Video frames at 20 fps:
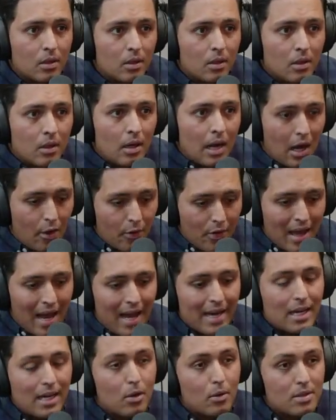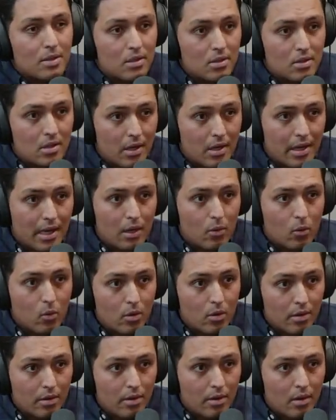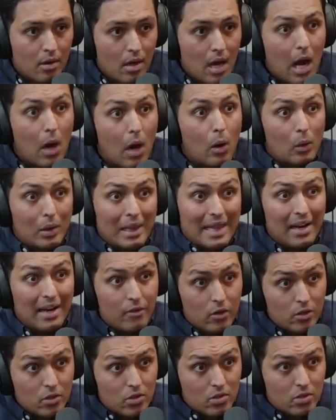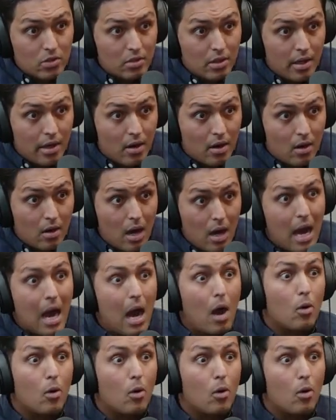how that increases their net worth, how leveraged they are, how